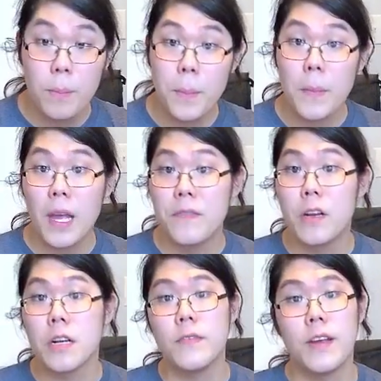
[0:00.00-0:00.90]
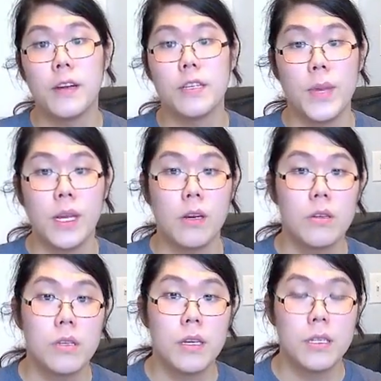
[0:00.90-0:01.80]
I've talked to various makers
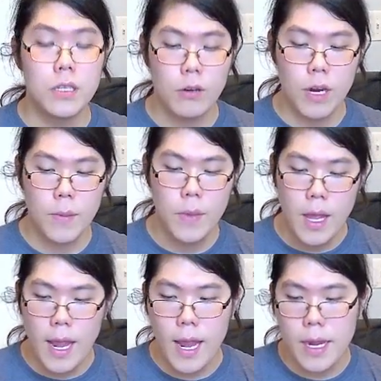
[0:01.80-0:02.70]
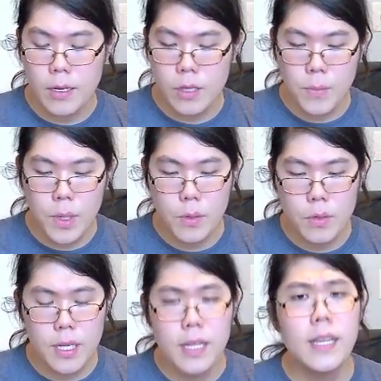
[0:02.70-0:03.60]
on Instagram, and some people will
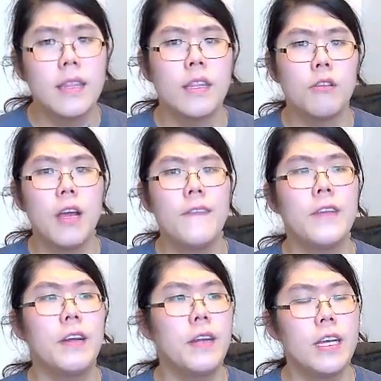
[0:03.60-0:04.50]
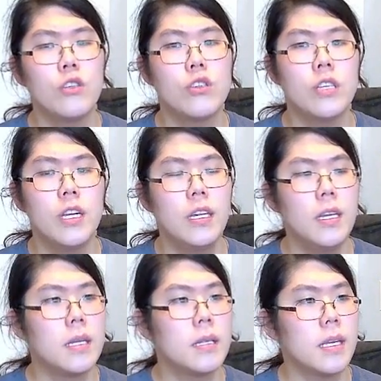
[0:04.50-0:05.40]
say that they're not very interested
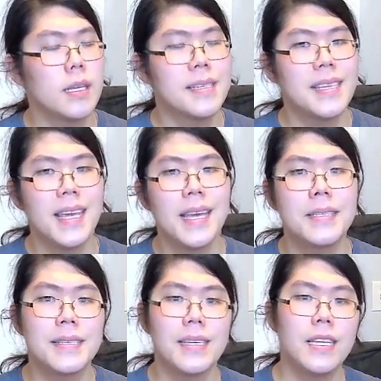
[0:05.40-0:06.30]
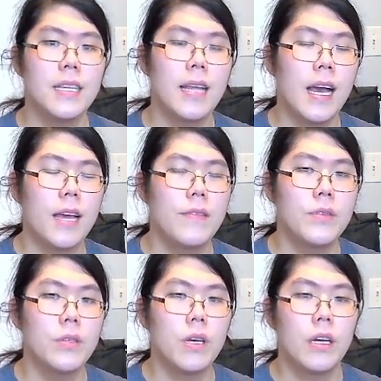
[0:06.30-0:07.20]
in like CNC
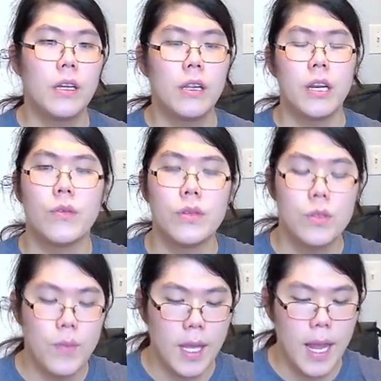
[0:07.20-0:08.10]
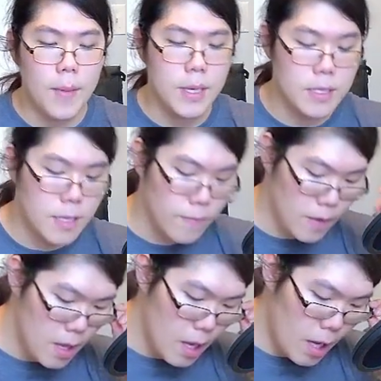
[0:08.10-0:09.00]
knives. A lot of the ones who make handmade stuff,
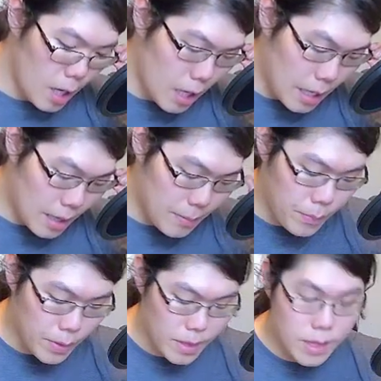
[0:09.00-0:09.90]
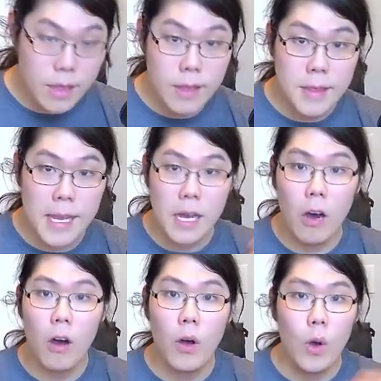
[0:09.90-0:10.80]
but they
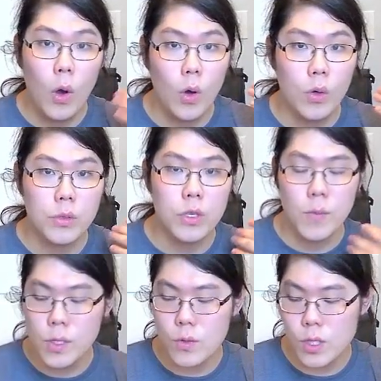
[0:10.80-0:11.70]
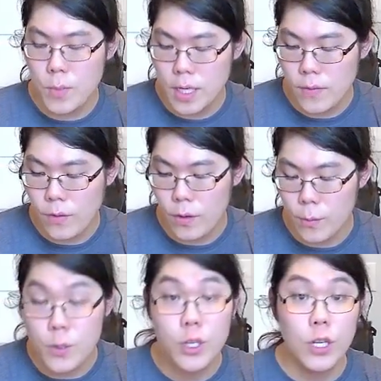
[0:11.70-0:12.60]
all hold so much respect for
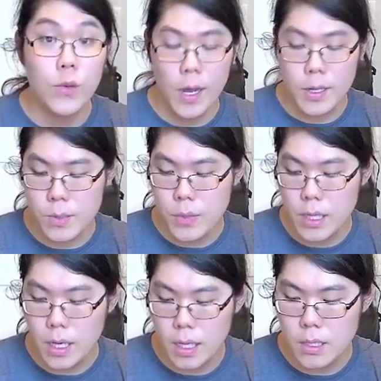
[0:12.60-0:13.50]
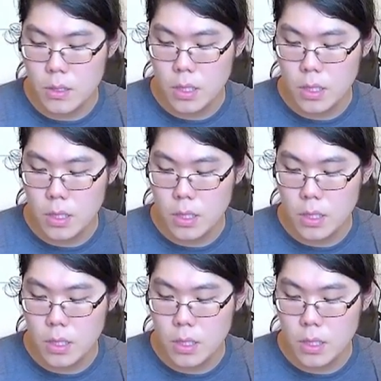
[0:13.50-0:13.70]
Machinewise because